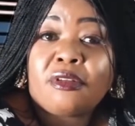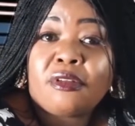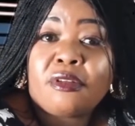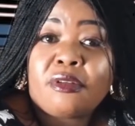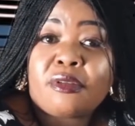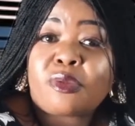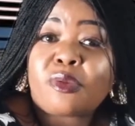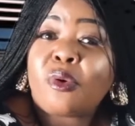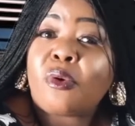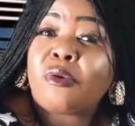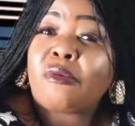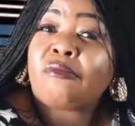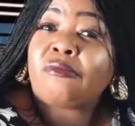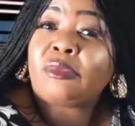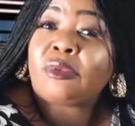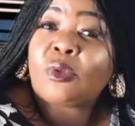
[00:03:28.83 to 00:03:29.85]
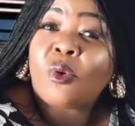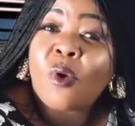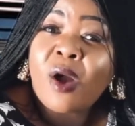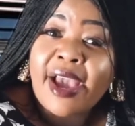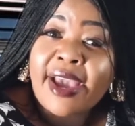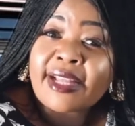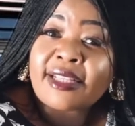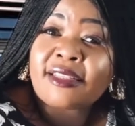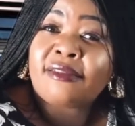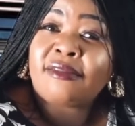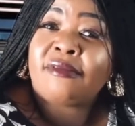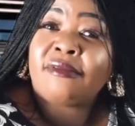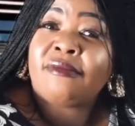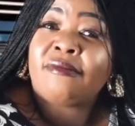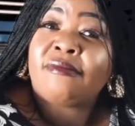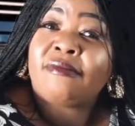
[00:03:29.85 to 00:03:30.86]
So go ahead,
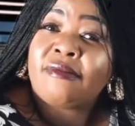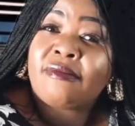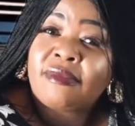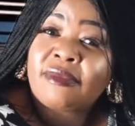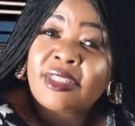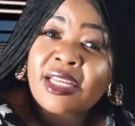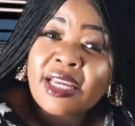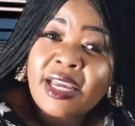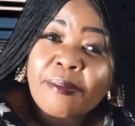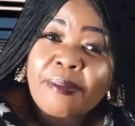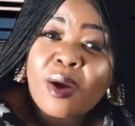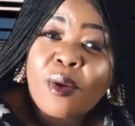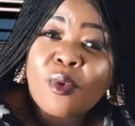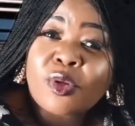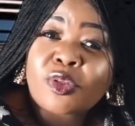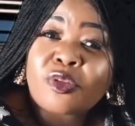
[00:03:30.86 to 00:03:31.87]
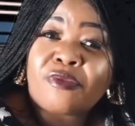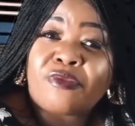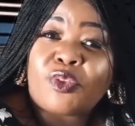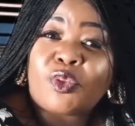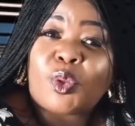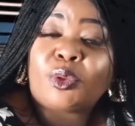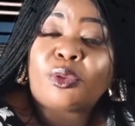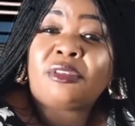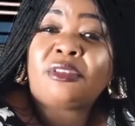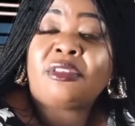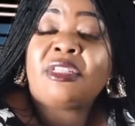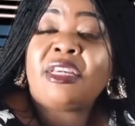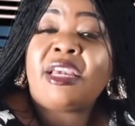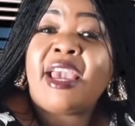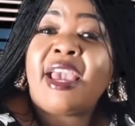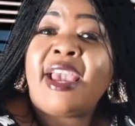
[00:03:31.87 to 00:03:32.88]
think about what you've done
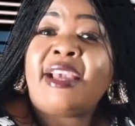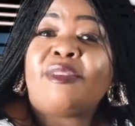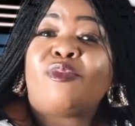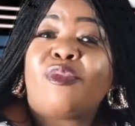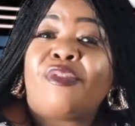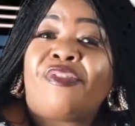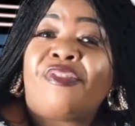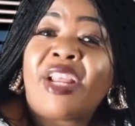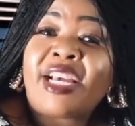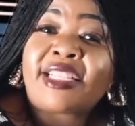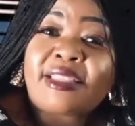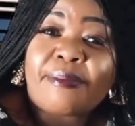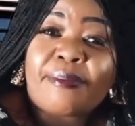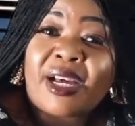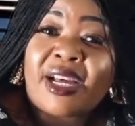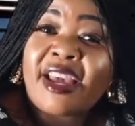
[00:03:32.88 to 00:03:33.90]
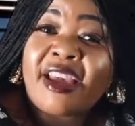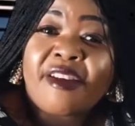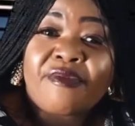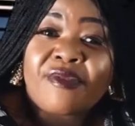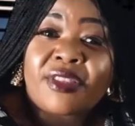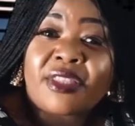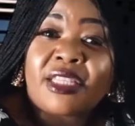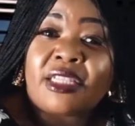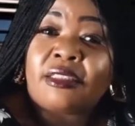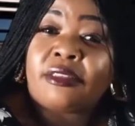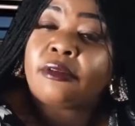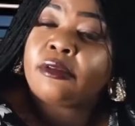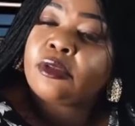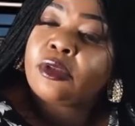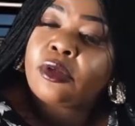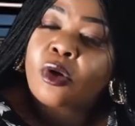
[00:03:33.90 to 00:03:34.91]
and reflect about everything.
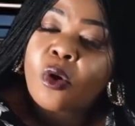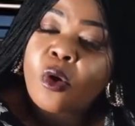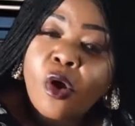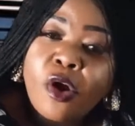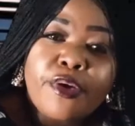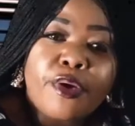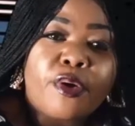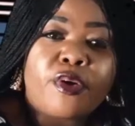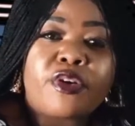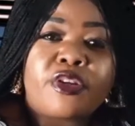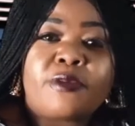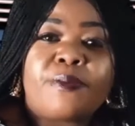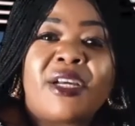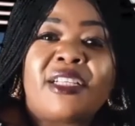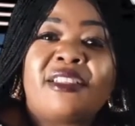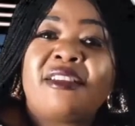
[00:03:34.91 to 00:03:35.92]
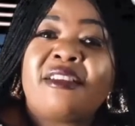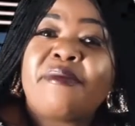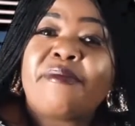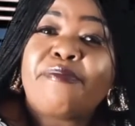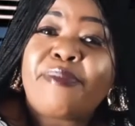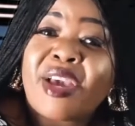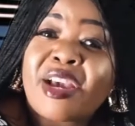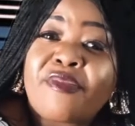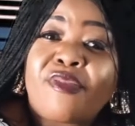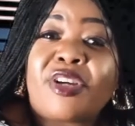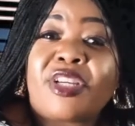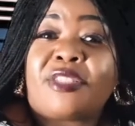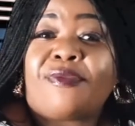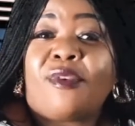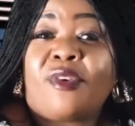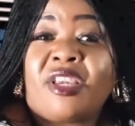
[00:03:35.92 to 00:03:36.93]
Call your husband, beg for
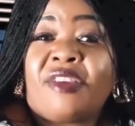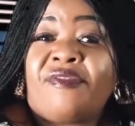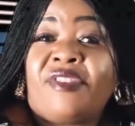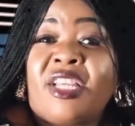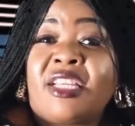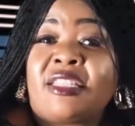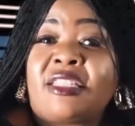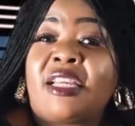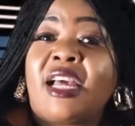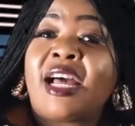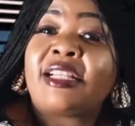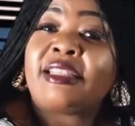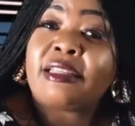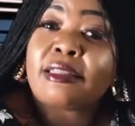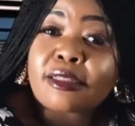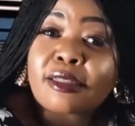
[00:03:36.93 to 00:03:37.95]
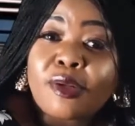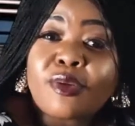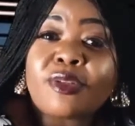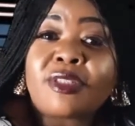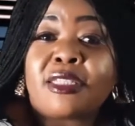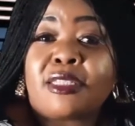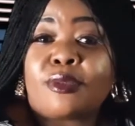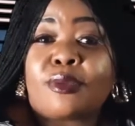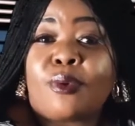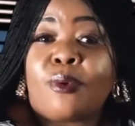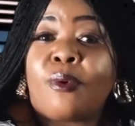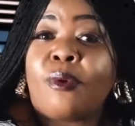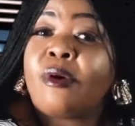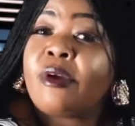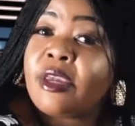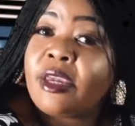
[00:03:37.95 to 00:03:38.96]
his forgiveness, and disclose this to
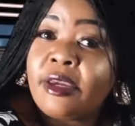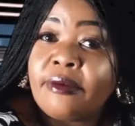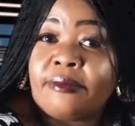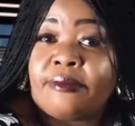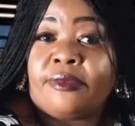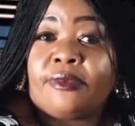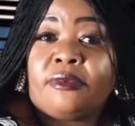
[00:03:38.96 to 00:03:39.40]
him.